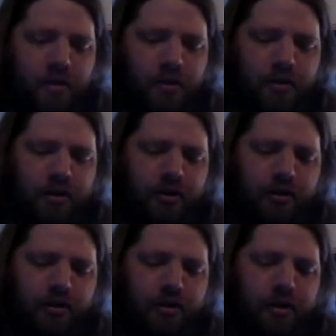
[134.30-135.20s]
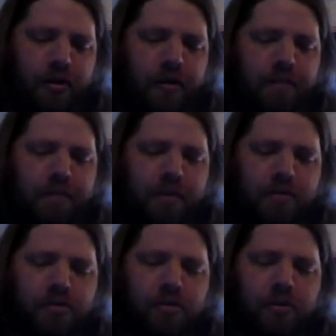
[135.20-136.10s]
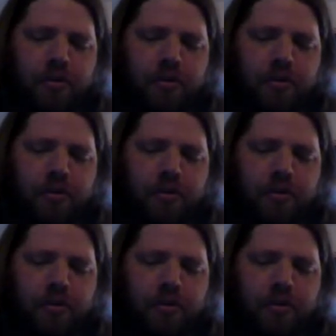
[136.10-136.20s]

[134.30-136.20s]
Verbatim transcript: or no, there's two